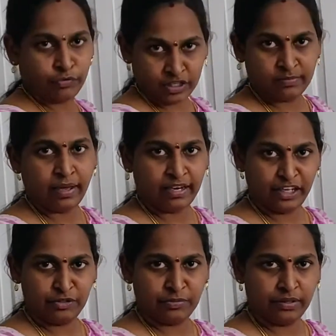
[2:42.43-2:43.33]
office
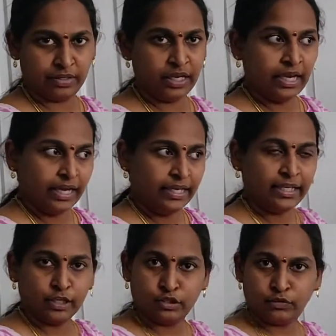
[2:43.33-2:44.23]
management
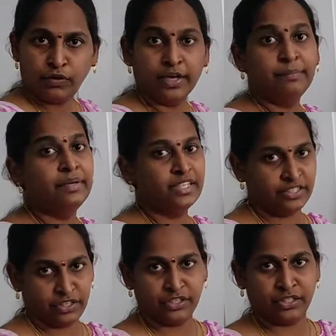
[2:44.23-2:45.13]
in case of
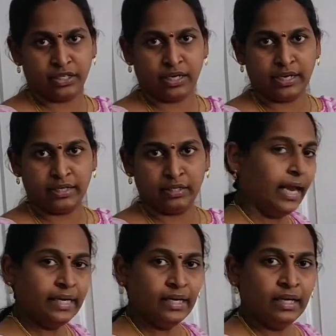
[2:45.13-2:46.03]
administration line
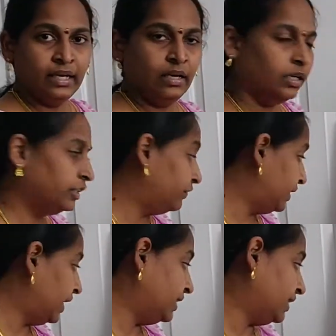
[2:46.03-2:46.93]
and uh, the
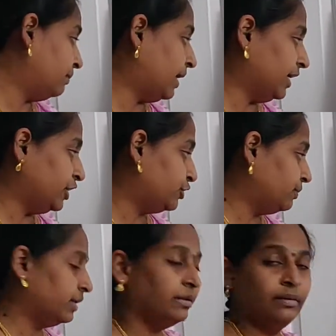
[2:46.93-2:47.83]
financial
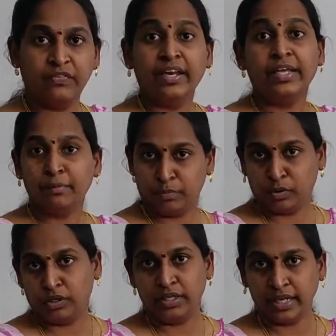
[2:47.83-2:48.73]
management, very
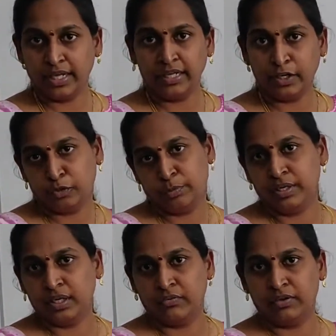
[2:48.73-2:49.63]
important area to
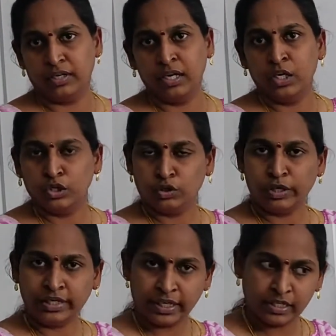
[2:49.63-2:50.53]
be covered. So
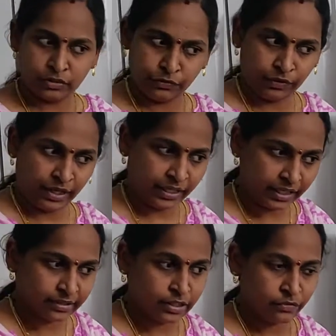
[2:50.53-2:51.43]
in case if you are
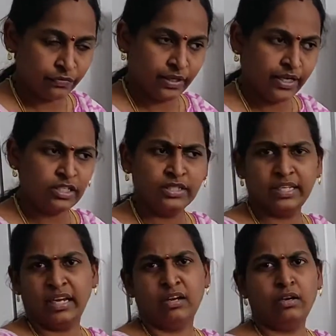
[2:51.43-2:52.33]
taking this finance,
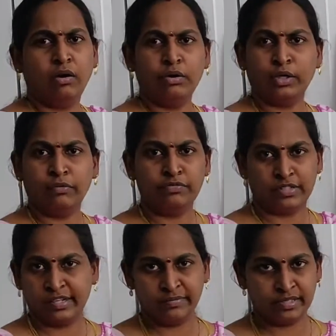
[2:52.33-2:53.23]
there are a lot of
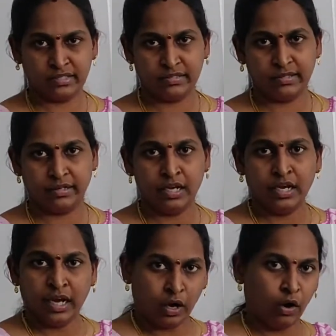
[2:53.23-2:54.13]
streams is there.
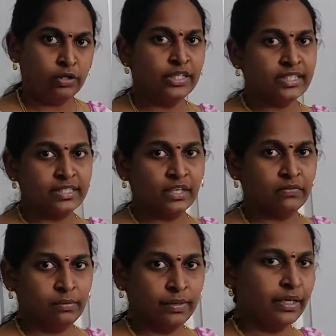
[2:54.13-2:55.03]
All these
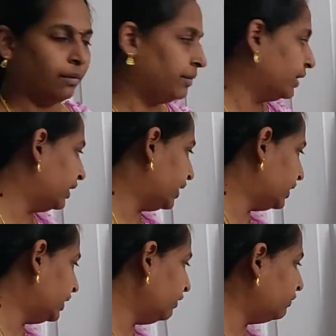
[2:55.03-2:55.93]
things will be coming
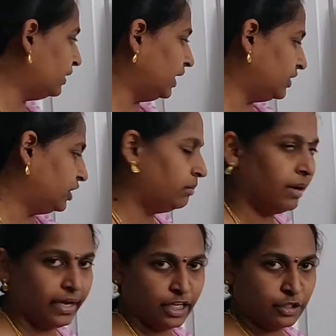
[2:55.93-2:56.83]
under the financial
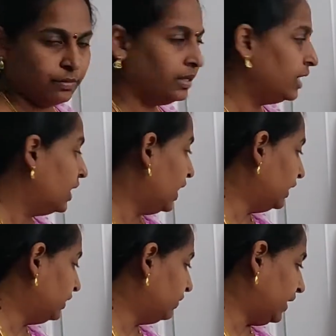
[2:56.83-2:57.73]
management.
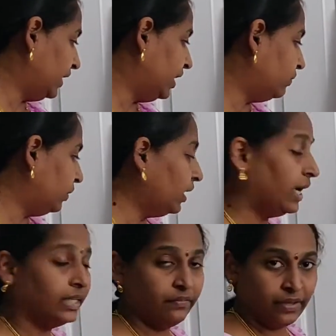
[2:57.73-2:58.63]
And the final one
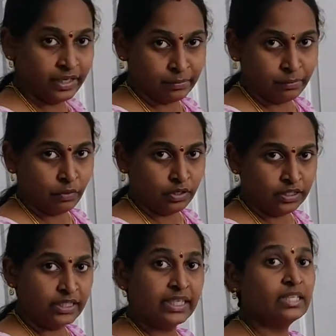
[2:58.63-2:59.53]
and the very
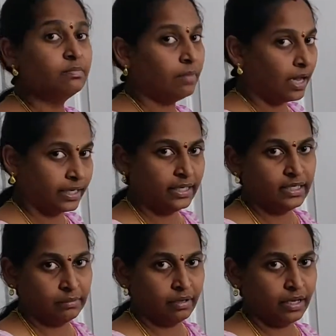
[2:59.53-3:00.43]
important thing is
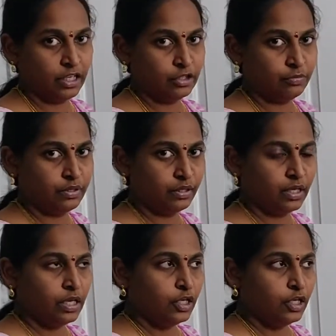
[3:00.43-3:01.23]
marketing management.